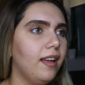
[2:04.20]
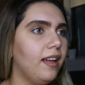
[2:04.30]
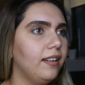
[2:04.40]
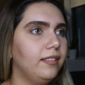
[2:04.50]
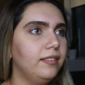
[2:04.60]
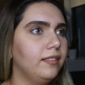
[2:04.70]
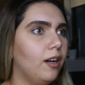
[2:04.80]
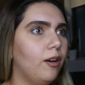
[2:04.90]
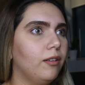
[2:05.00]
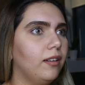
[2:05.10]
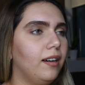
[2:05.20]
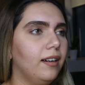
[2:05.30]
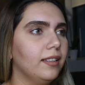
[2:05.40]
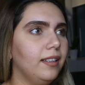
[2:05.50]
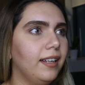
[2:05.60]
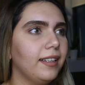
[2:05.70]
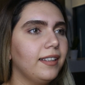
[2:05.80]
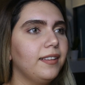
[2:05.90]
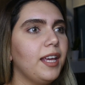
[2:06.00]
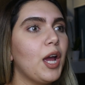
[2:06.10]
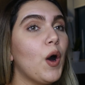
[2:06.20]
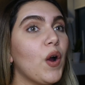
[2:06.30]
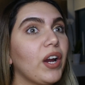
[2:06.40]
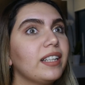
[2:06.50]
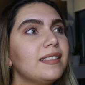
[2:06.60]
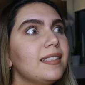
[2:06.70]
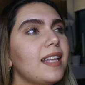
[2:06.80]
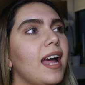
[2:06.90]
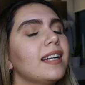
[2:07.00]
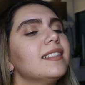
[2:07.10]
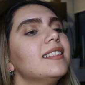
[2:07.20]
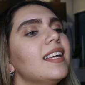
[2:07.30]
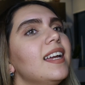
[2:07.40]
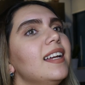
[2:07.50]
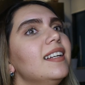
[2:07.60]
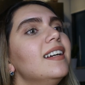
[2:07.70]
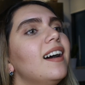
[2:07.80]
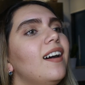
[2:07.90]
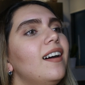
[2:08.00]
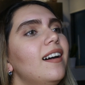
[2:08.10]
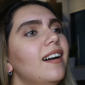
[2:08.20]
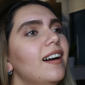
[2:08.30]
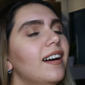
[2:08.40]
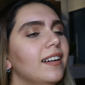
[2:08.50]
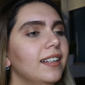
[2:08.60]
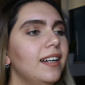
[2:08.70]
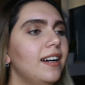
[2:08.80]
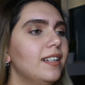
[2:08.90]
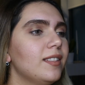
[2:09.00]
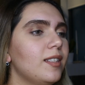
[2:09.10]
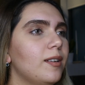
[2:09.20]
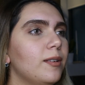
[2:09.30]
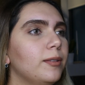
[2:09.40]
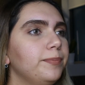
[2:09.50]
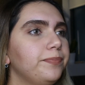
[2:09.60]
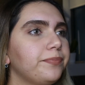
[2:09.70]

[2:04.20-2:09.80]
and oh god like they are sexy oh so